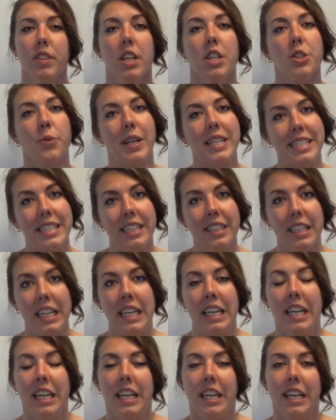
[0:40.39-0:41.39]
So
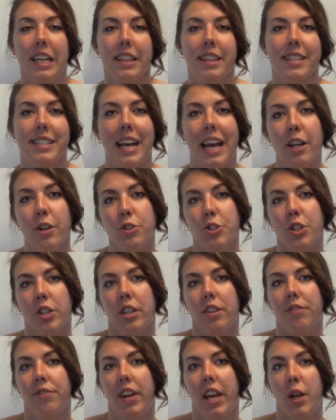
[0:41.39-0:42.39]
ideally, the title should
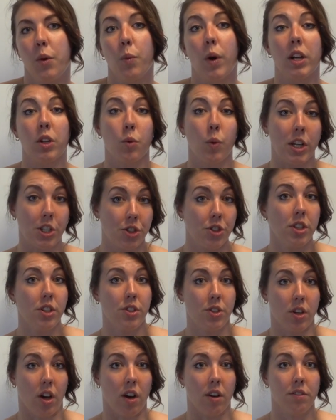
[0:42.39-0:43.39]
convey what question
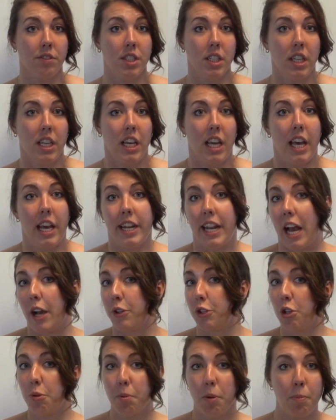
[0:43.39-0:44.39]
is solved and how
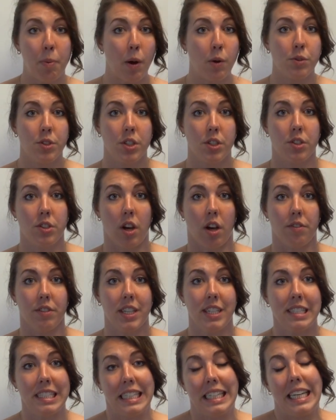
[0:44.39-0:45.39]
you propose to solve
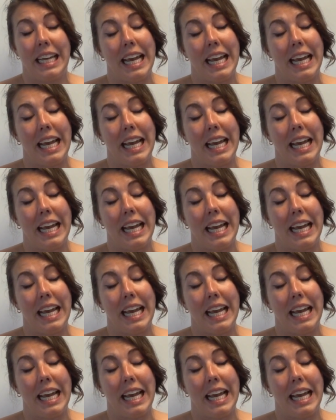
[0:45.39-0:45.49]
it,